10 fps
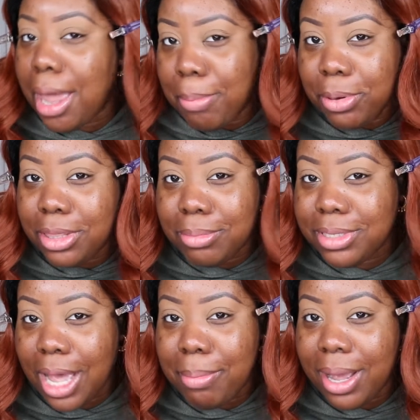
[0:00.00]
I put them
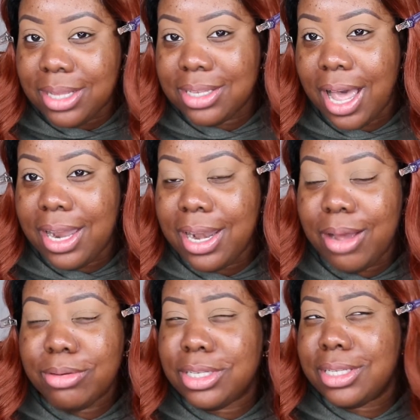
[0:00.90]
side by side, and
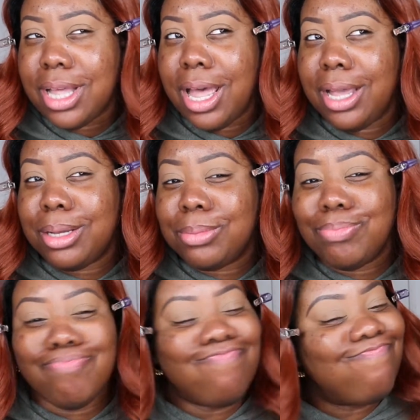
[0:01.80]
I was just like,
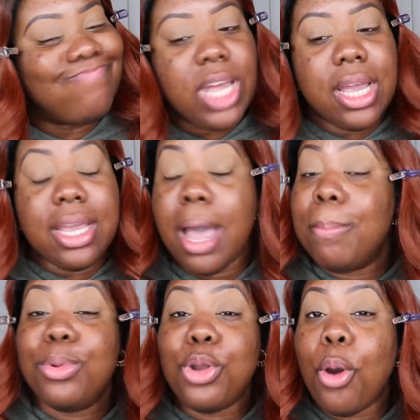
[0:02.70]

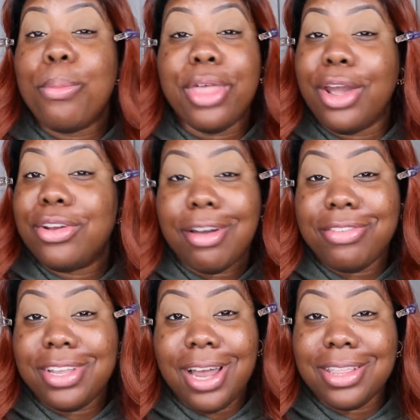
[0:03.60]
yep, nope, they're
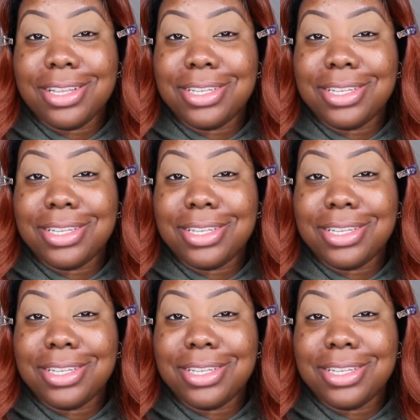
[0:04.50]
definitely not the